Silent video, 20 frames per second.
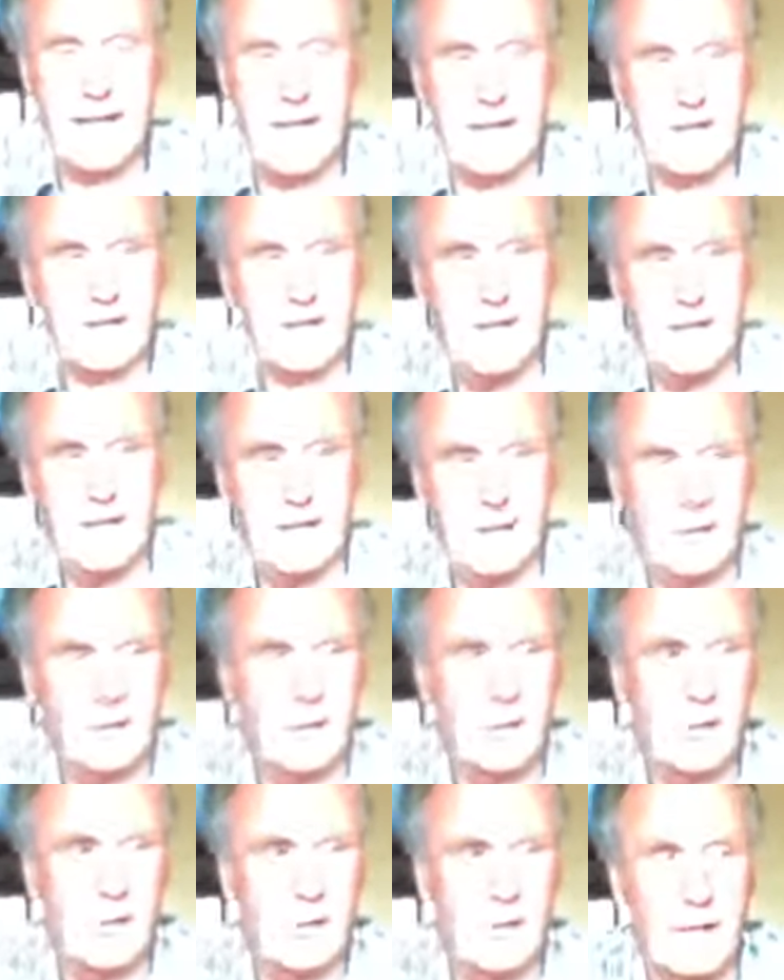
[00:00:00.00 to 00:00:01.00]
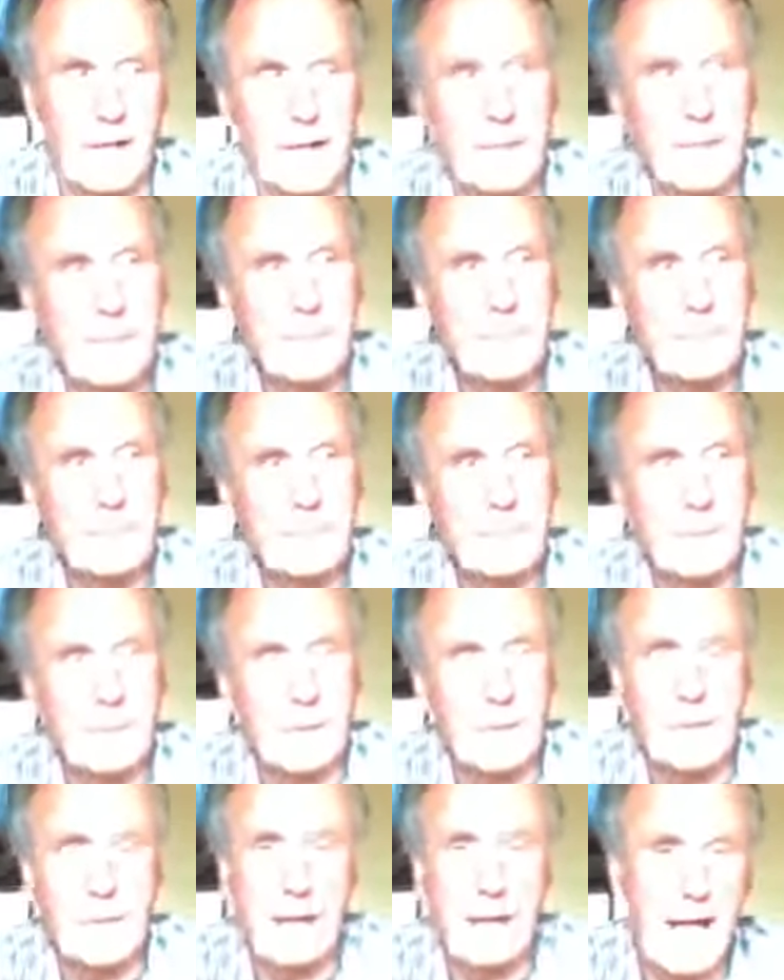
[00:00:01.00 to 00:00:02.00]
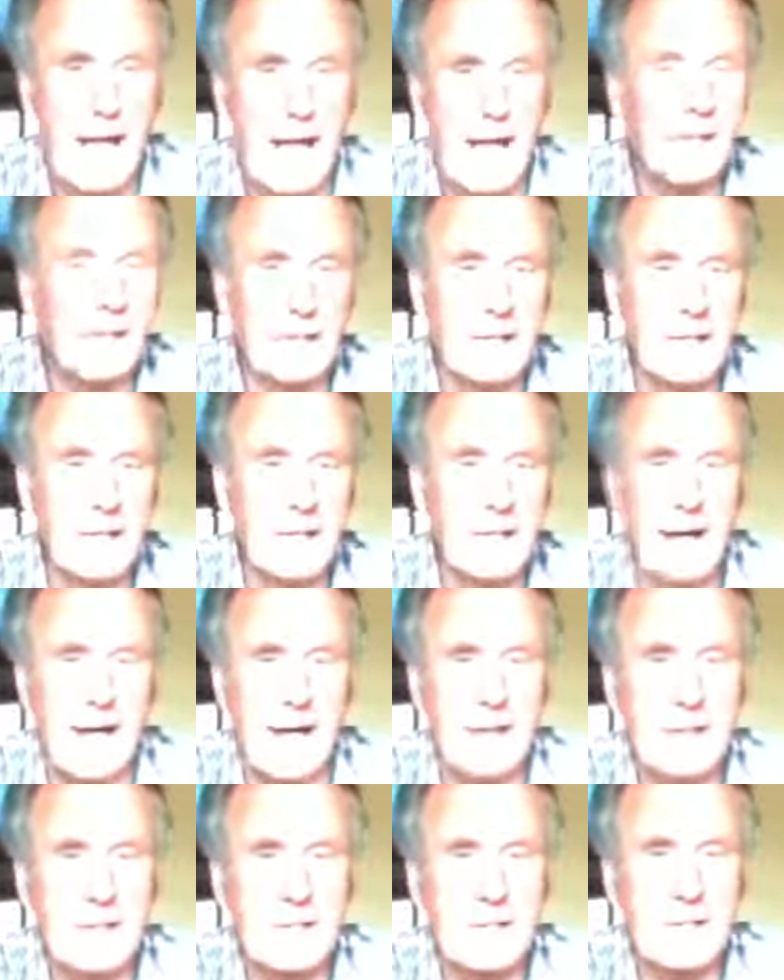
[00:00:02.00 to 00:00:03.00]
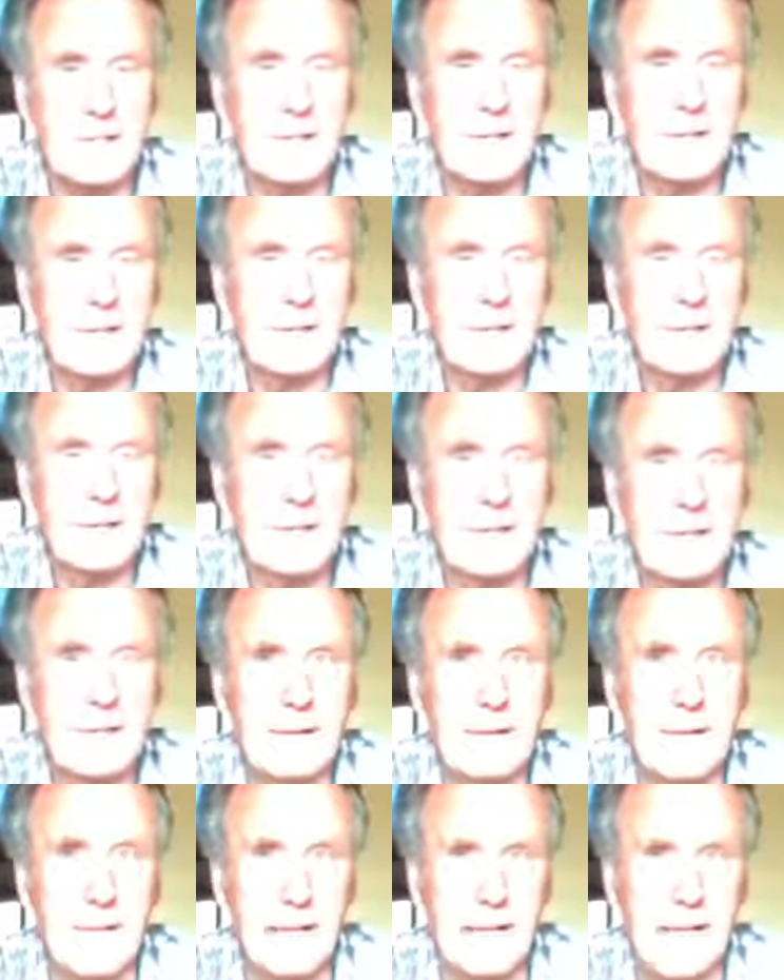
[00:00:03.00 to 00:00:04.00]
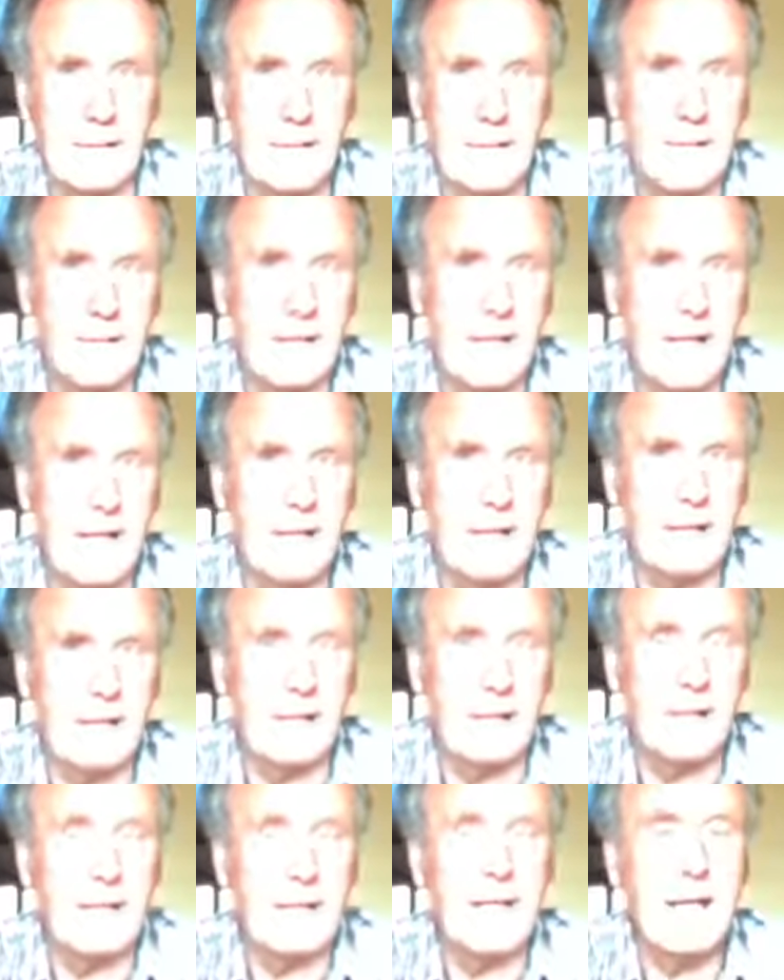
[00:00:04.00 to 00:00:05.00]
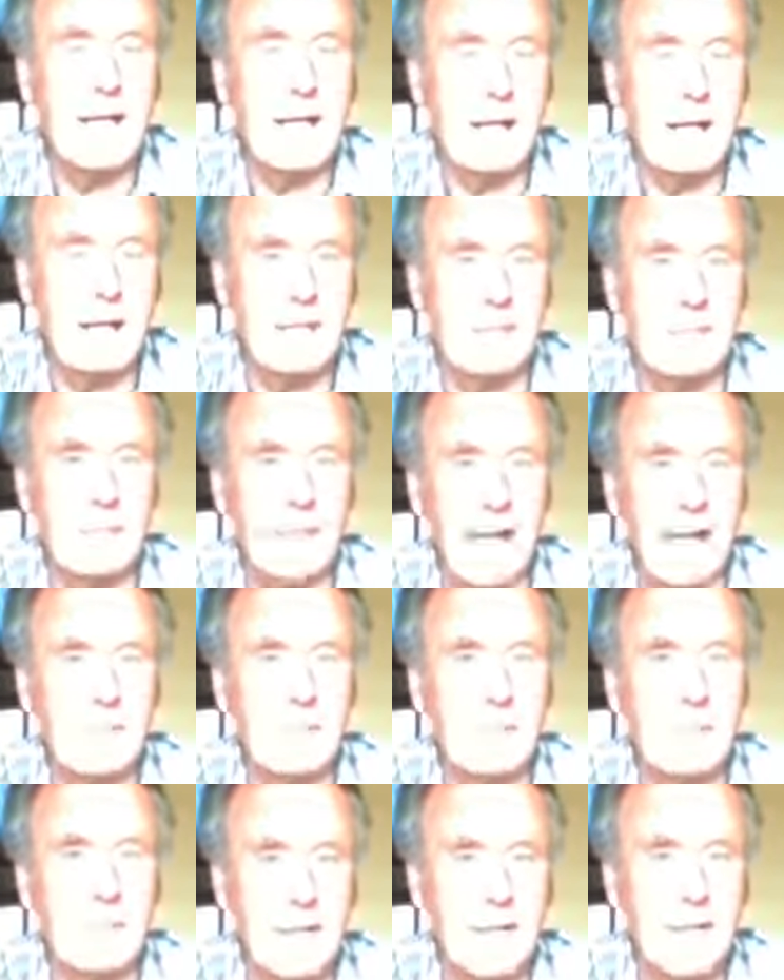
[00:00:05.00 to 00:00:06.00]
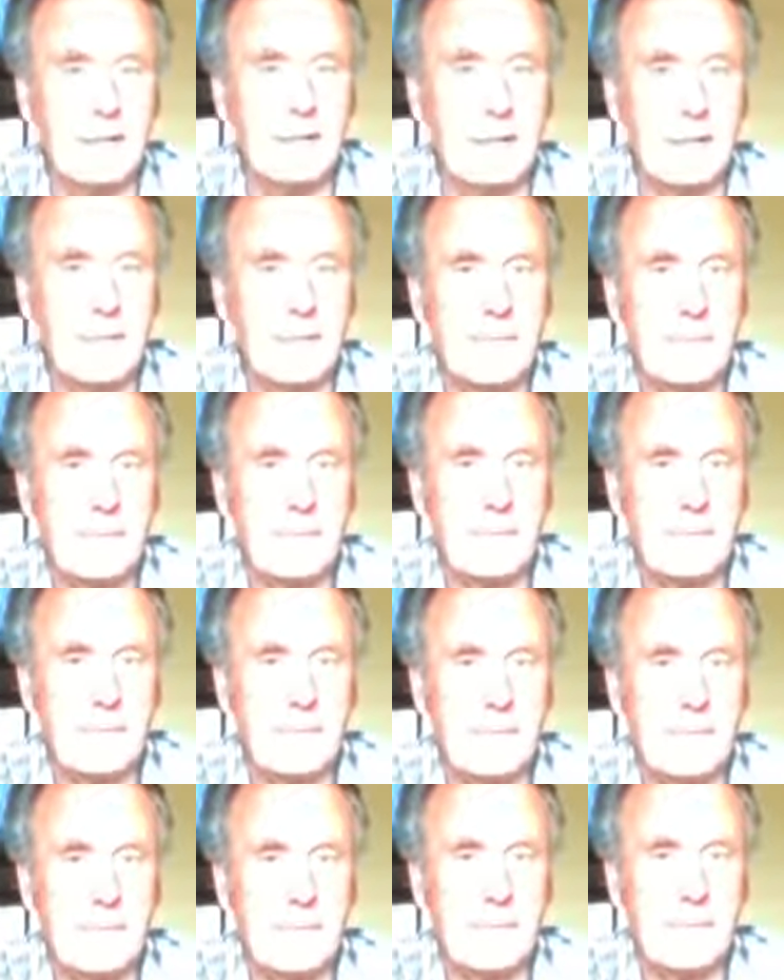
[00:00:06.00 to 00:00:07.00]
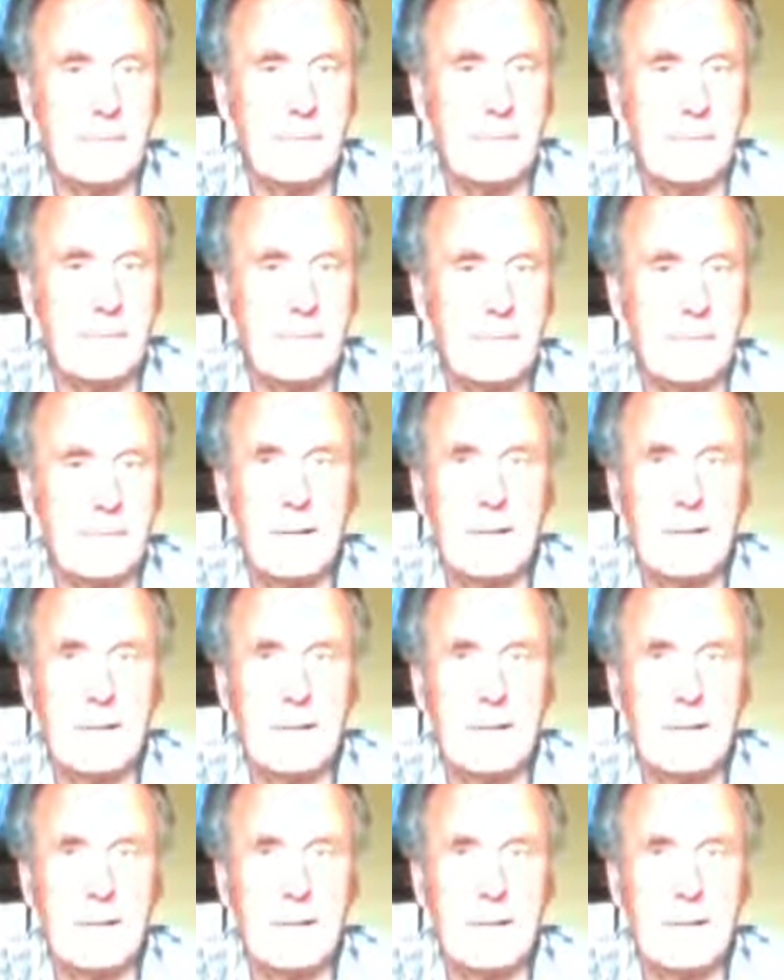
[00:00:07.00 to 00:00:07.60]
last year at Nuts Corner, there were 11 in the class, and it was 20 years from I had competed in the sprint.